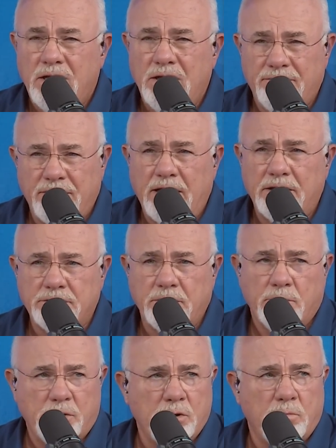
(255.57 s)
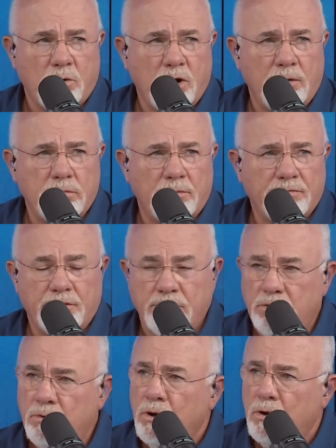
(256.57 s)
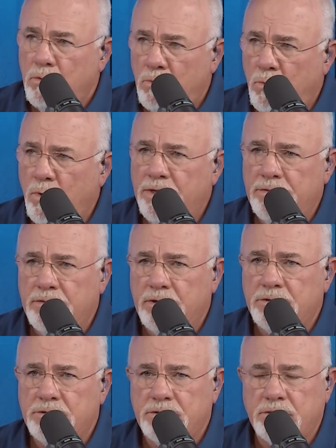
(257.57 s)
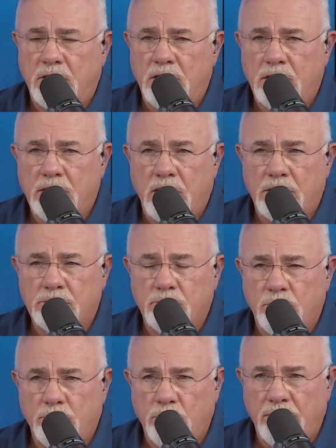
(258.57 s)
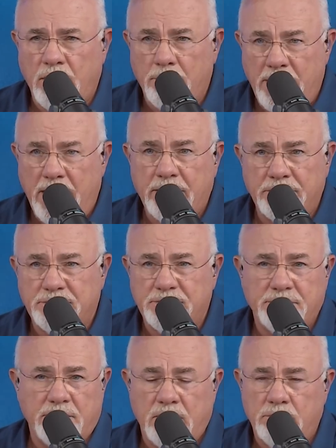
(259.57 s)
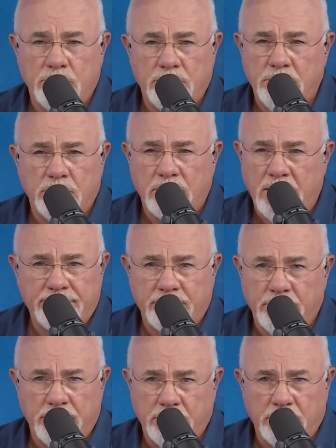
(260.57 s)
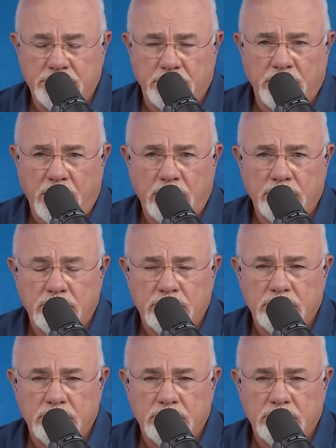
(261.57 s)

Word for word: If that is a real problem for you, when, this, uh, con when our package is done, you don't have to renew. It's okay.